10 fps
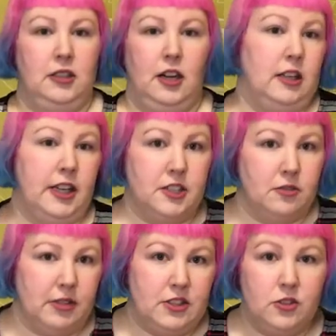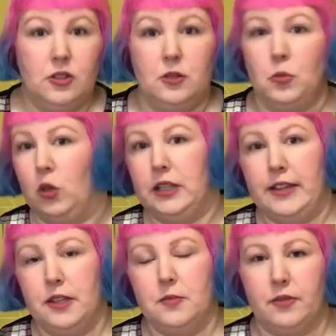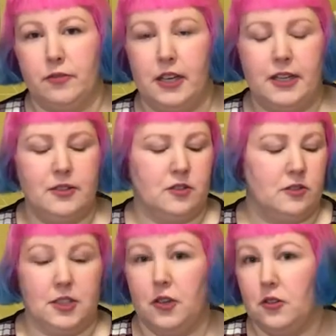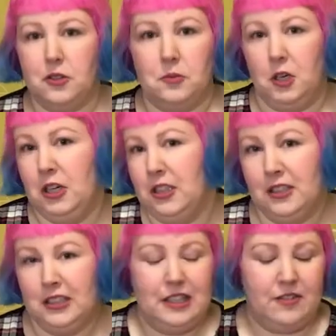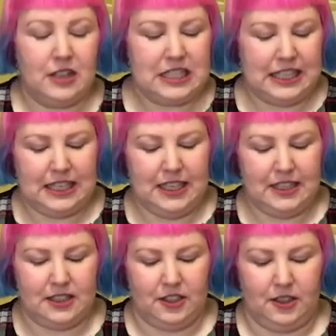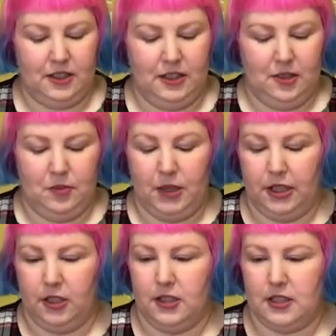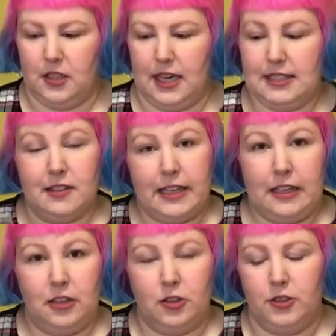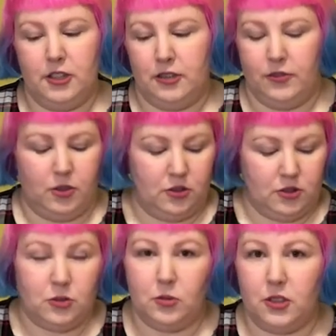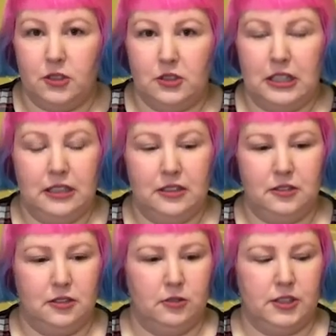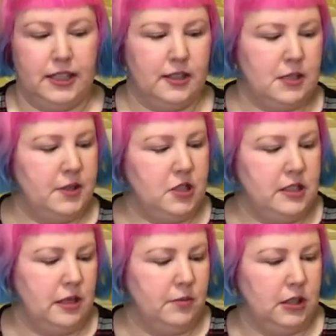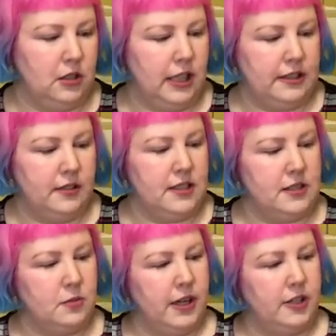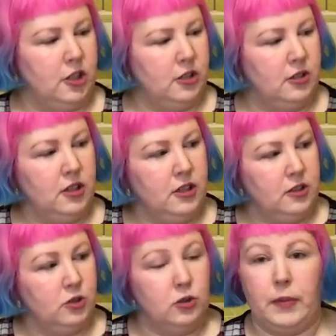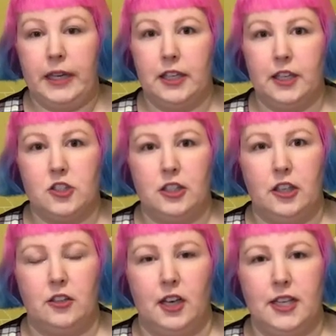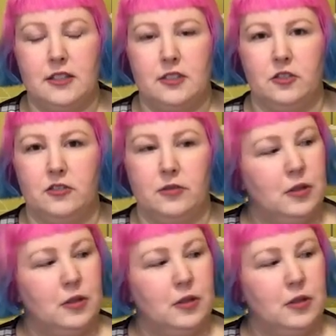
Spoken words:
like to redo them or lend them to friends or sell them or things like that. So, but you know, it's nice that they include it if you do want to glue it together, especially something like this where you could make actually a nice sort of